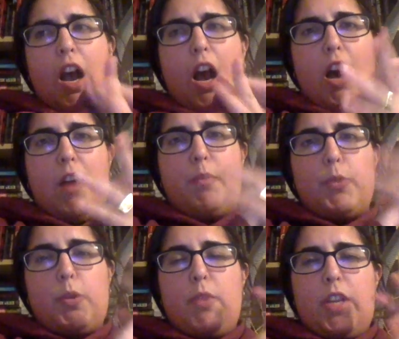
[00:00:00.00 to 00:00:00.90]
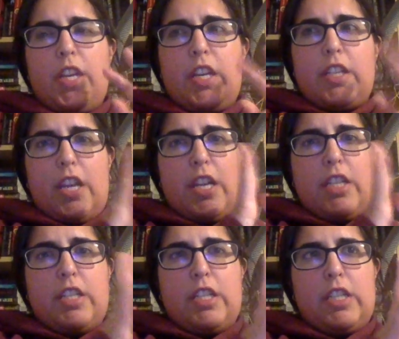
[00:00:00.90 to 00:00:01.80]
So I'm really
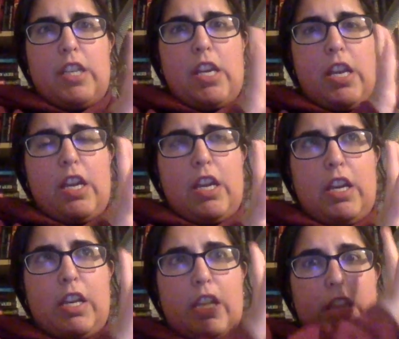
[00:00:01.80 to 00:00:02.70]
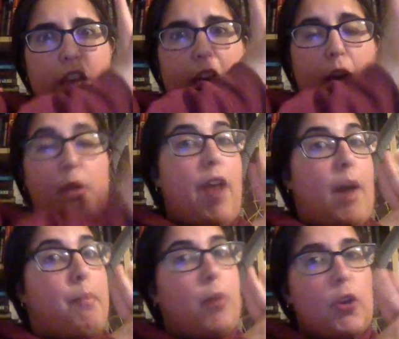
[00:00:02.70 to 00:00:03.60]
excited to see how
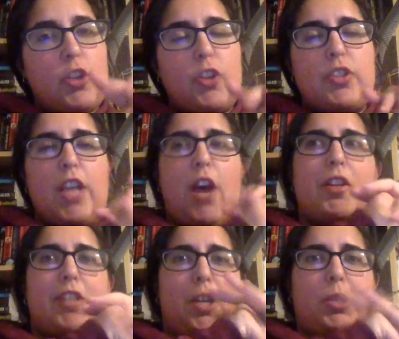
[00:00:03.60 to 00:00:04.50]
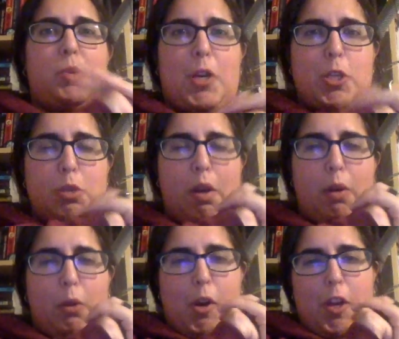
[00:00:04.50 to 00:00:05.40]
that book turns out. It's like a
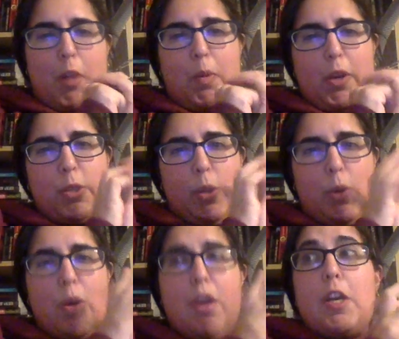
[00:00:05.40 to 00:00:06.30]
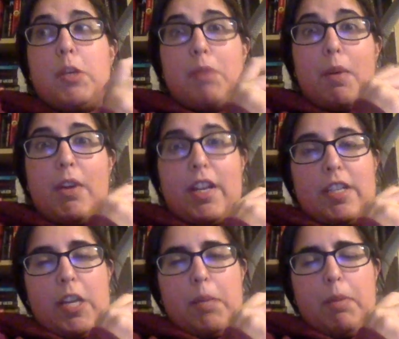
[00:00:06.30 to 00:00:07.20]
22-hour audiobook, so it's probably going to
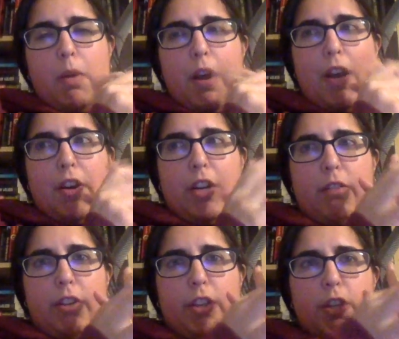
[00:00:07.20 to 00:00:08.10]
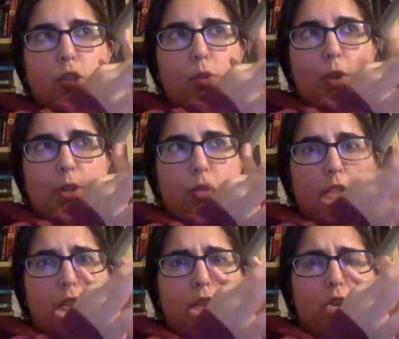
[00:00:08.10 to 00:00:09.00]
take me a while, and I really do also
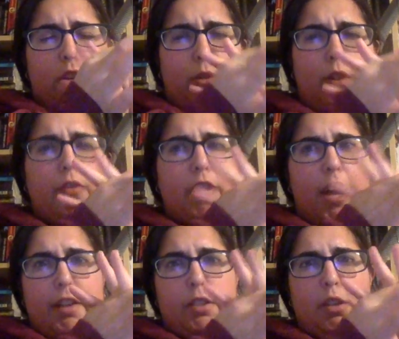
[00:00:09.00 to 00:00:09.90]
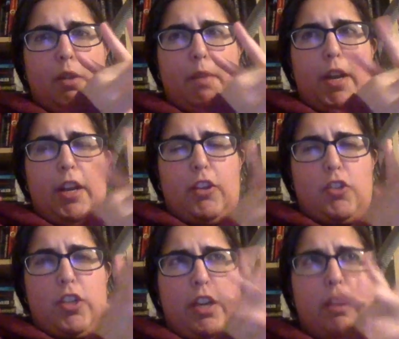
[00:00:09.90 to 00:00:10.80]
need to start Thorn of Glass, so I might
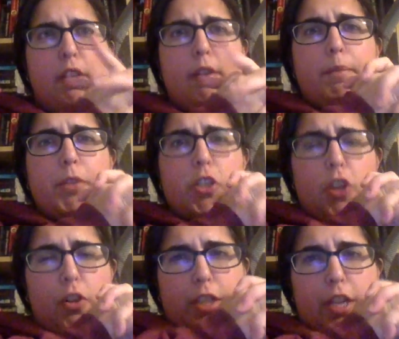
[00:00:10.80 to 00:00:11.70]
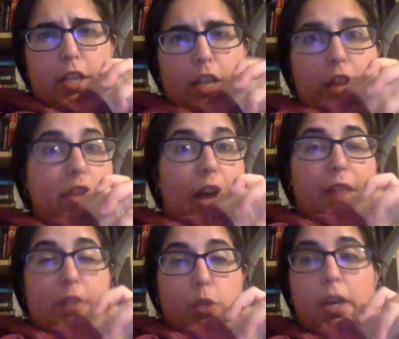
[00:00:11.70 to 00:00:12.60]
actually start listening to
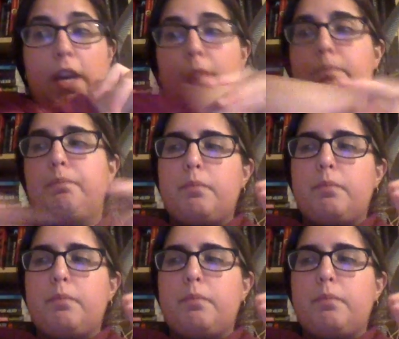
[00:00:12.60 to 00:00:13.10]
that this weekend.